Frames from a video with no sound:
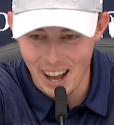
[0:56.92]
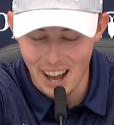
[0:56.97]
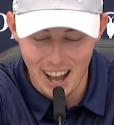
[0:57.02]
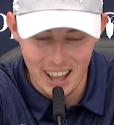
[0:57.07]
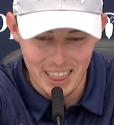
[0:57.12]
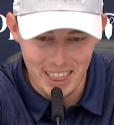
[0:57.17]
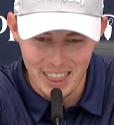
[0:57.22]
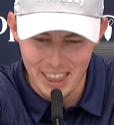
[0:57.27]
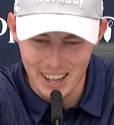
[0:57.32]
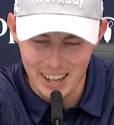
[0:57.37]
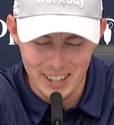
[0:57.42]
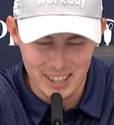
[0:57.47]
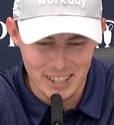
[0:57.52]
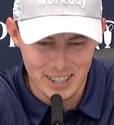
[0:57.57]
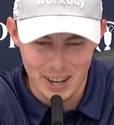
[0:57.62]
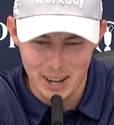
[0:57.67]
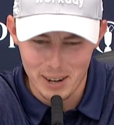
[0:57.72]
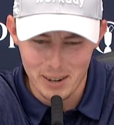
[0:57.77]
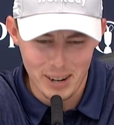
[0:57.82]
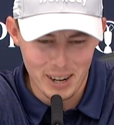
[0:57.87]
I think
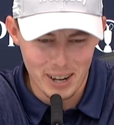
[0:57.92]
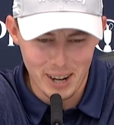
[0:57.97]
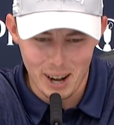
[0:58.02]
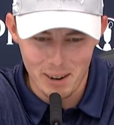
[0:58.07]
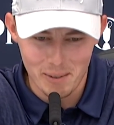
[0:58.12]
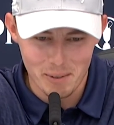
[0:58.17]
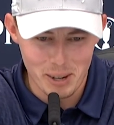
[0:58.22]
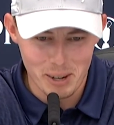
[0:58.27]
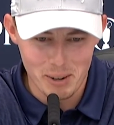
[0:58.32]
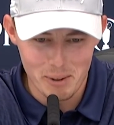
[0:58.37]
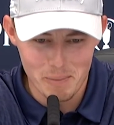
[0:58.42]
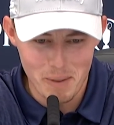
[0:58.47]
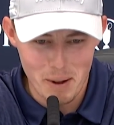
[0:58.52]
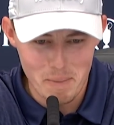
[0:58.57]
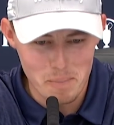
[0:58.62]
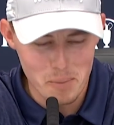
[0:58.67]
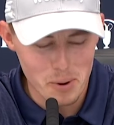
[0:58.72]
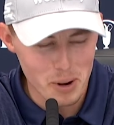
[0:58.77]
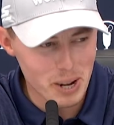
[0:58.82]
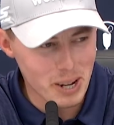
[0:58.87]
so. I can't really
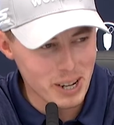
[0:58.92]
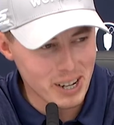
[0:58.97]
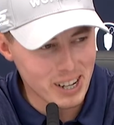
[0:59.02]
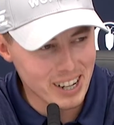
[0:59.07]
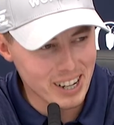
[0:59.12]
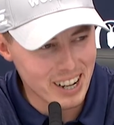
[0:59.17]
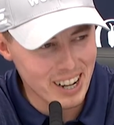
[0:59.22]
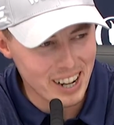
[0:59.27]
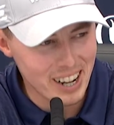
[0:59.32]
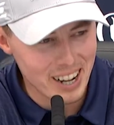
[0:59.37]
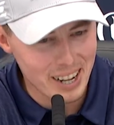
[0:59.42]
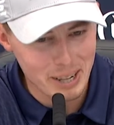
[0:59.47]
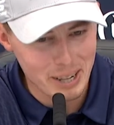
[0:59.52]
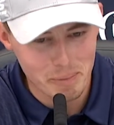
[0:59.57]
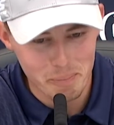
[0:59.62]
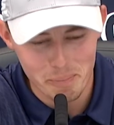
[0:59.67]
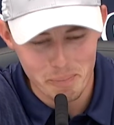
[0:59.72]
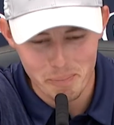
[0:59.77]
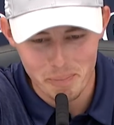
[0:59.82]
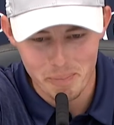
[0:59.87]
remember it. There
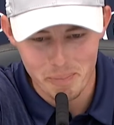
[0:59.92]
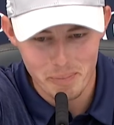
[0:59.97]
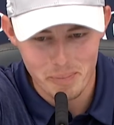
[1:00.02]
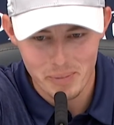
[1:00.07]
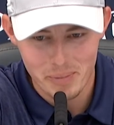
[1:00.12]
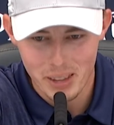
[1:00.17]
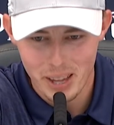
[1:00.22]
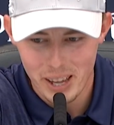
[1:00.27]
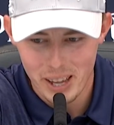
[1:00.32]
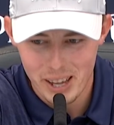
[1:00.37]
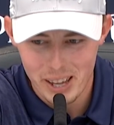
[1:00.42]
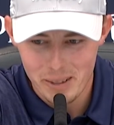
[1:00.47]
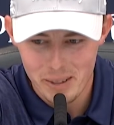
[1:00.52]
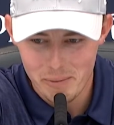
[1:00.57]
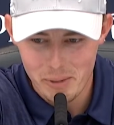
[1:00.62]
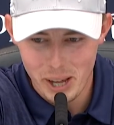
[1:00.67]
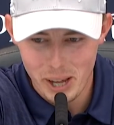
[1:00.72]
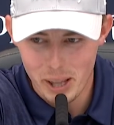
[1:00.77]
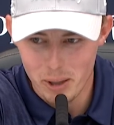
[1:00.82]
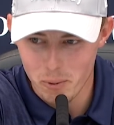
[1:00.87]

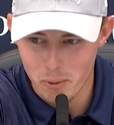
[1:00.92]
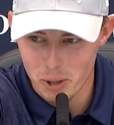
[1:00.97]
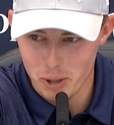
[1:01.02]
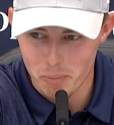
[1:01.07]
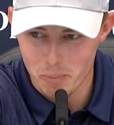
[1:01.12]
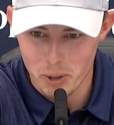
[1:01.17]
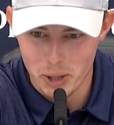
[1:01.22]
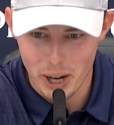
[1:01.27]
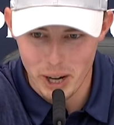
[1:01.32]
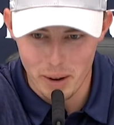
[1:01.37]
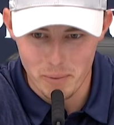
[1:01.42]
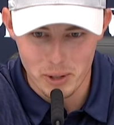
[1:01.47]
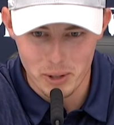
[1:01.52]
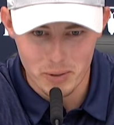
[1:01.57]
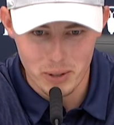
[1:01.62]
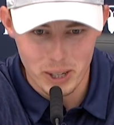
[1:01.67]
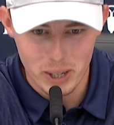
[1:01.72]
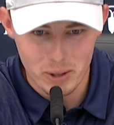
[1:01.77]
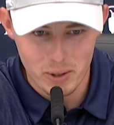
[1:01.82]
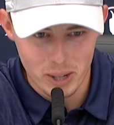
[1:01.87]
wasn't much
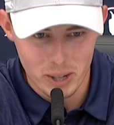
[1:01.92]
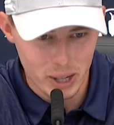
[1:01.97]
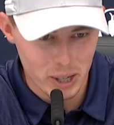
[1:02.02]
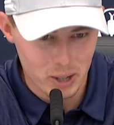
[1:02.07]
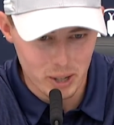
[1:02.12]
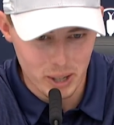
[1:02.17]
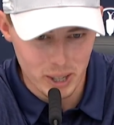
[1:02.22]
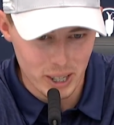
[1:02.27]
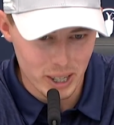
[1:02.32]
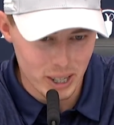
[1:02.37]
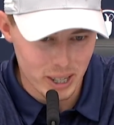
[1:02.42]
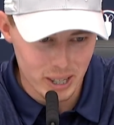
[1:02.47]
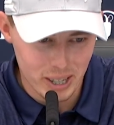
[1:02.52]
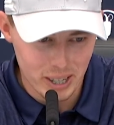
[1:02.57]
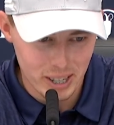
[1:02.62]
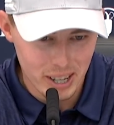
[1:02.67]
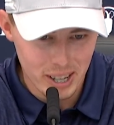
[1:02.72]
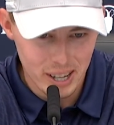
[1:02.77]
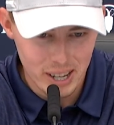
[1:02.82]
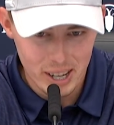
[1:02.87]
atmosphere. There was literally
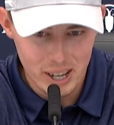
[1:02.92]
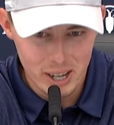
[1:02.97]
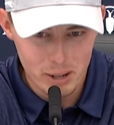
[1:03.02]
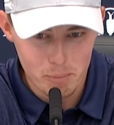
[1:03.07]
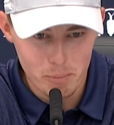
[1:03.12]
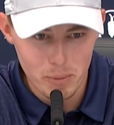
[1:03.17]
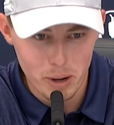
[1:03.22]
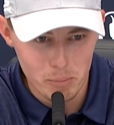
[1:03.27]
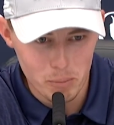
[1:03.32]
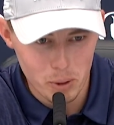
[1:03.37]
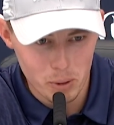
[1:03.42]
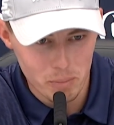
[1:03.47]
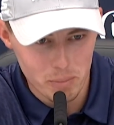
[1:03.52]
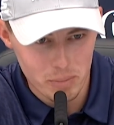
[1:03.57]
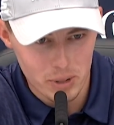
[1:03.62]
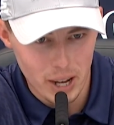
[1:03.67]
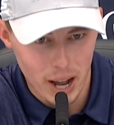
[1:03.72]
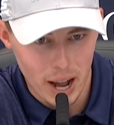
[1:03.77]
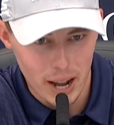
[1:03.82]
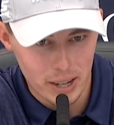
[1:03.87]
my mum,
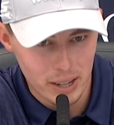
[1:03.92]
dad